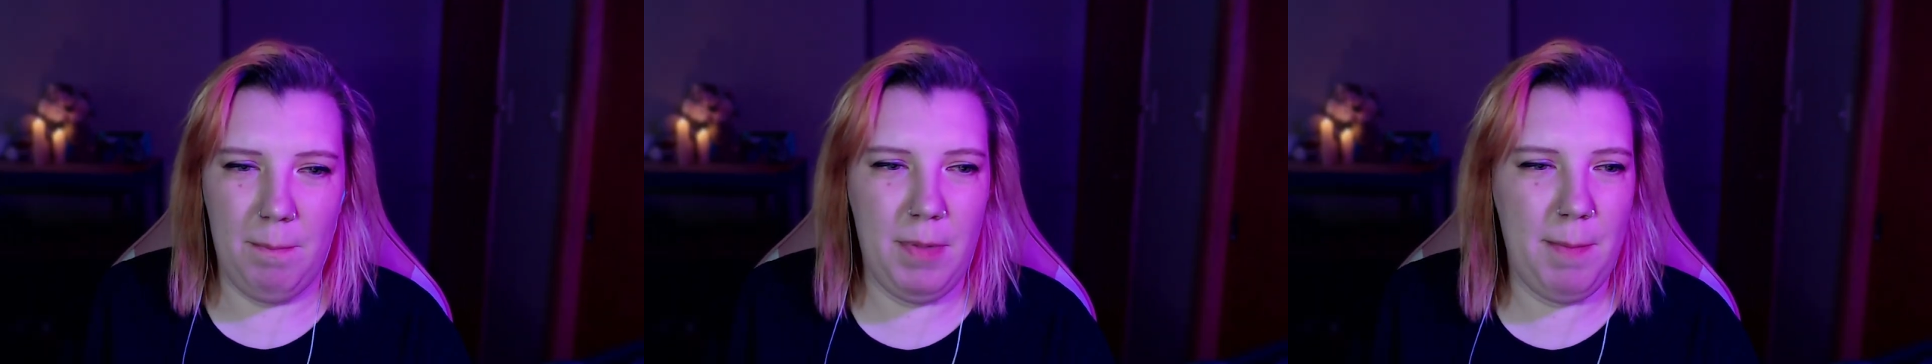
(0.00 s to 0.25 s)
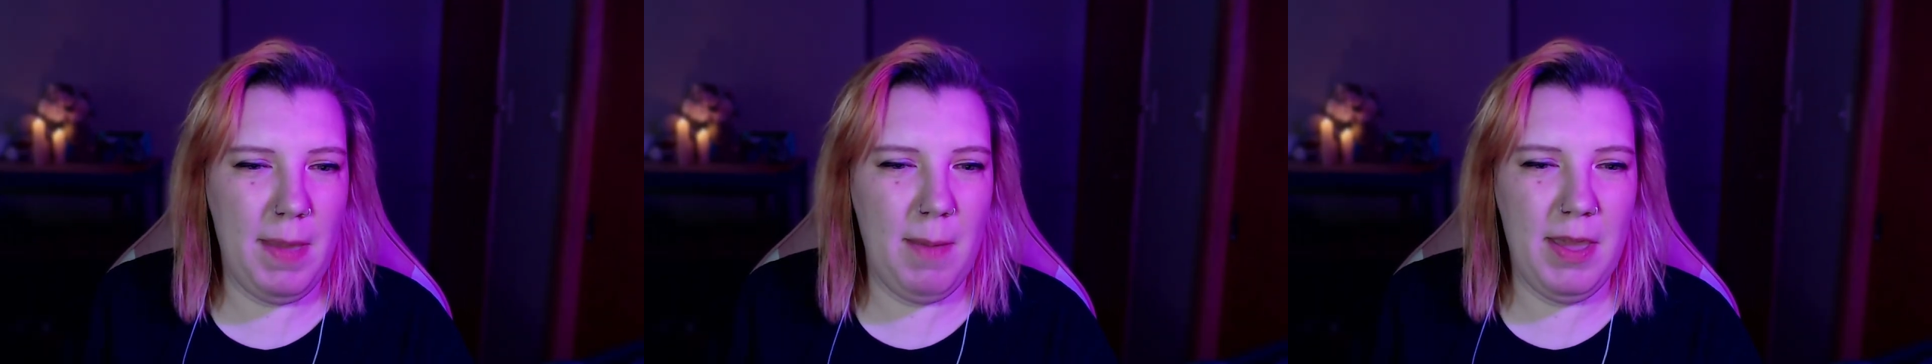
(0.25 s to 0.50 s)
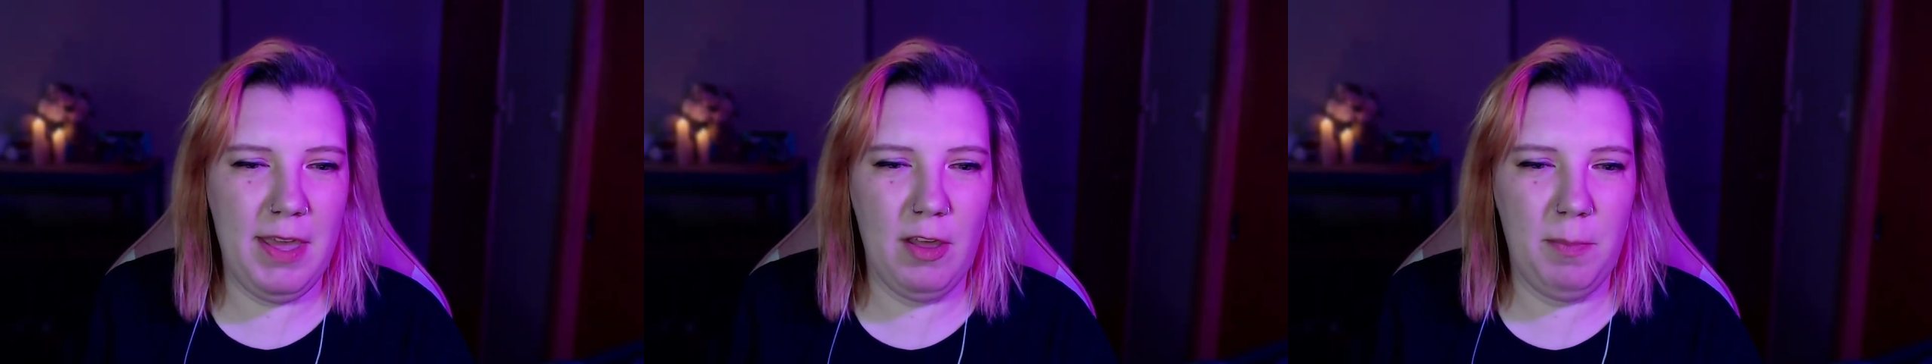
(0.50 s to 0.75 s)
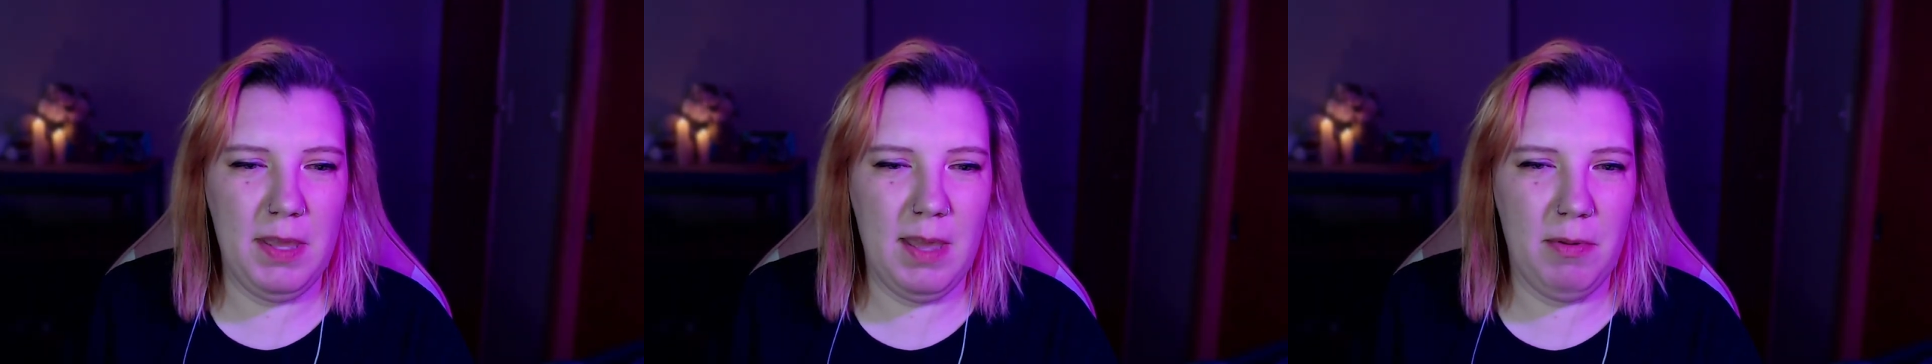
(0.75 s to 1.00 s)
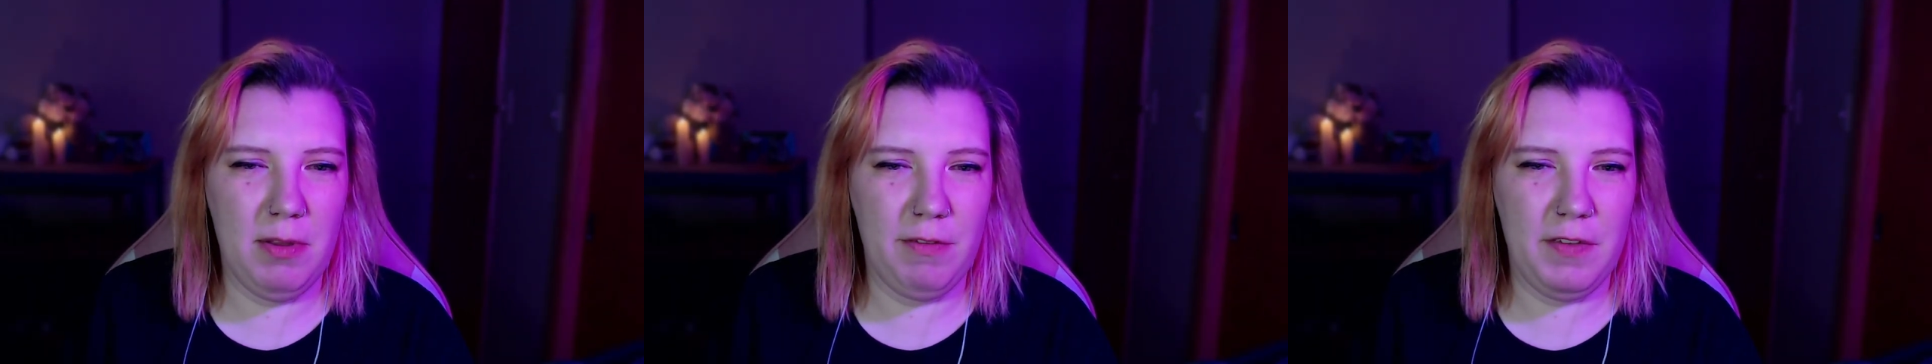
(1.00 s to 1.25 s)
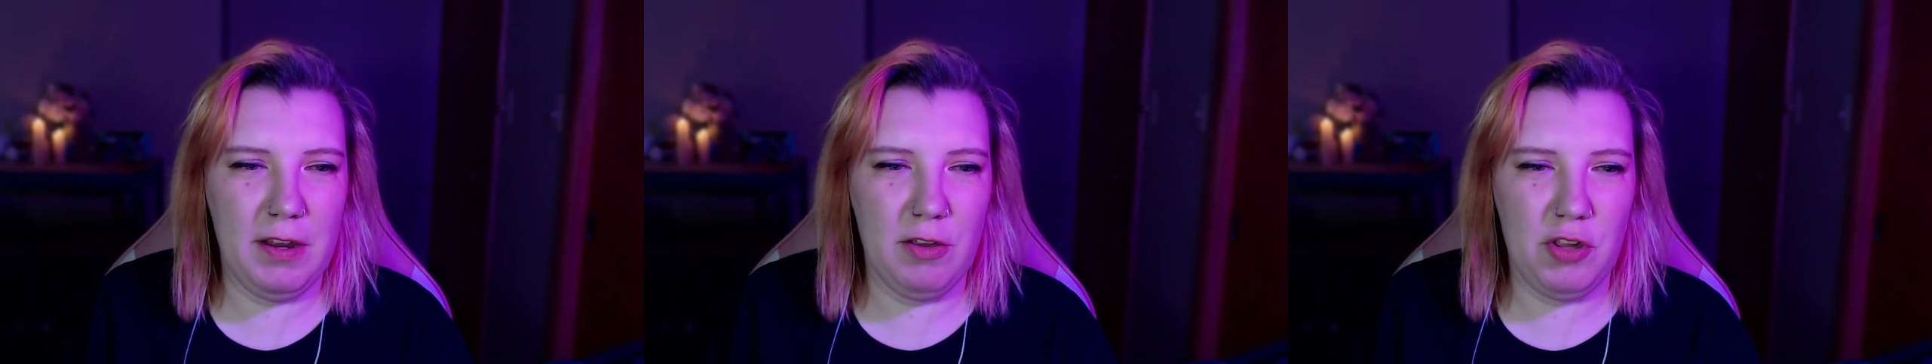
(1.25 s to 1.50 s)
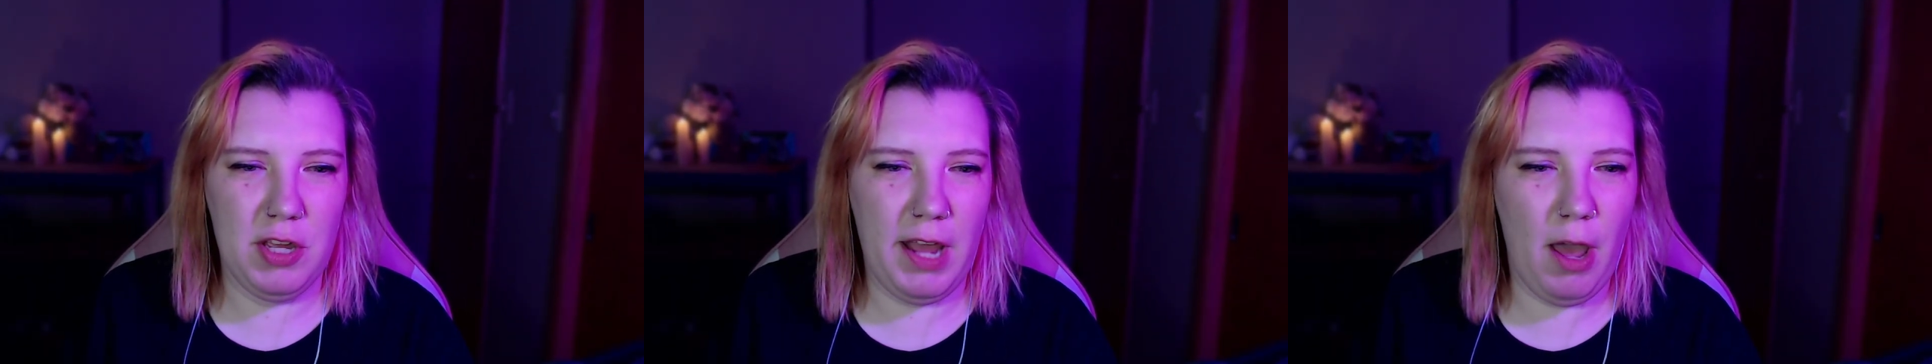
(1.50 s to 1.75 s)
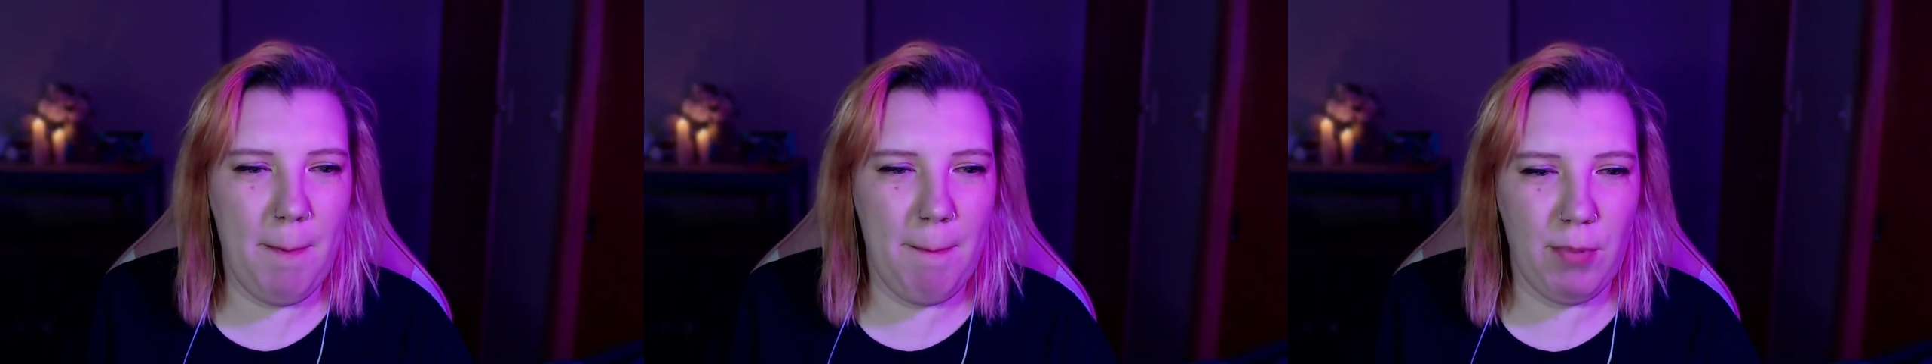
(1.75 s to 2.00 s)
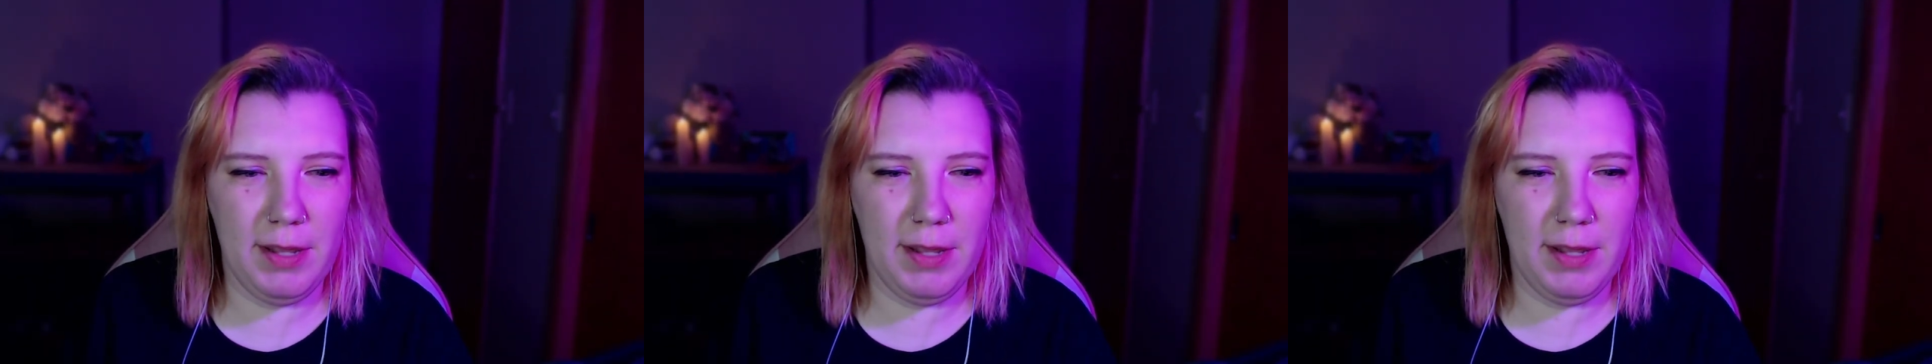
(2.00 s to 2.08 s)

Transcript: But maybe he'll be able to figure shit out and